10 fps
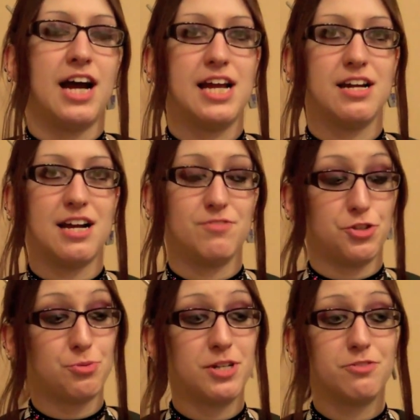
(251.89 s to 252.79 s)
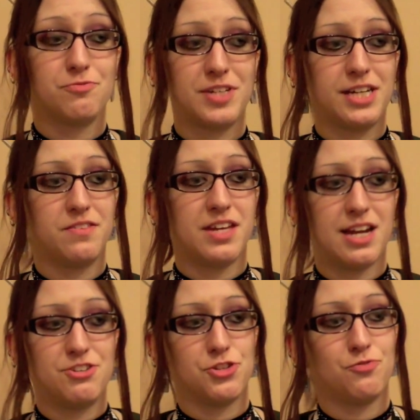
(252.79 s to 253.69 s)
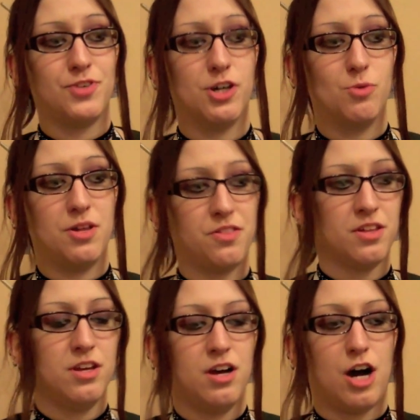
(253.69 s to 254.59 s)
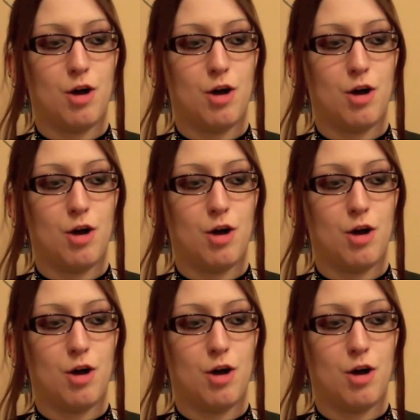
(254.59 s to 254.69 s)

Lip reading: I have a Twitter feed that I just fill with